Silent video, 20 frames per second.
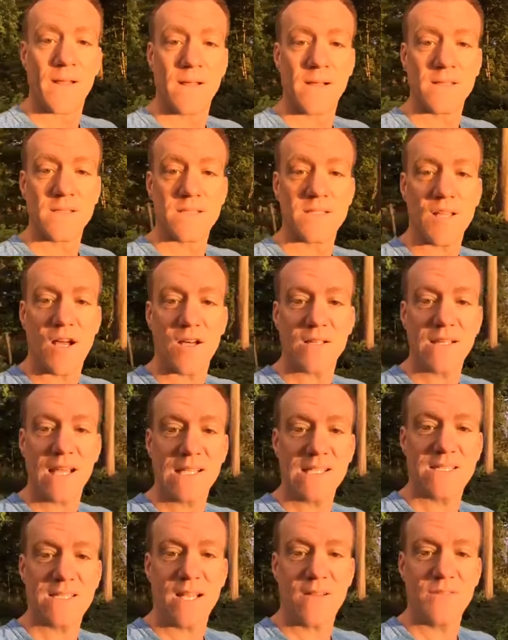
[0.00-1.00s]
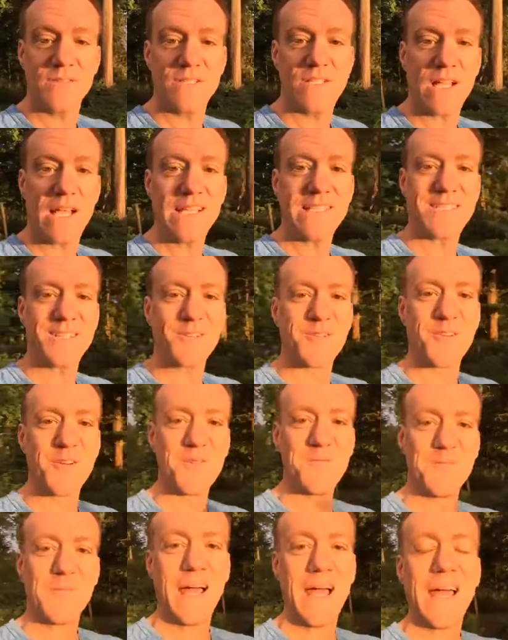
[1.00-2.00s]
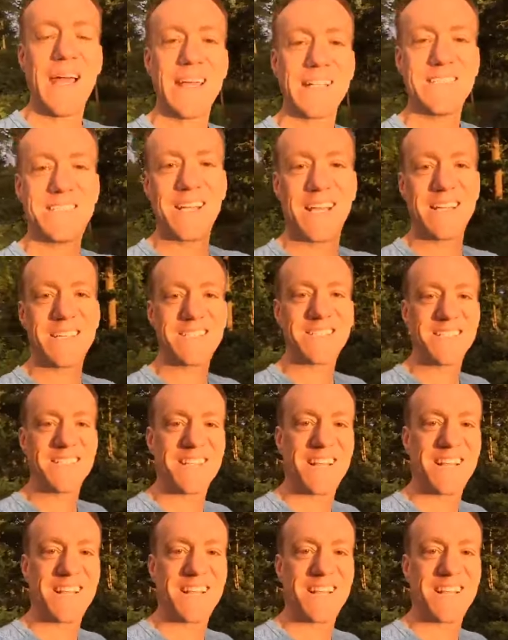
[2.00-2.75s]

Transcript: Start day 7, Jason. Good man, Jason.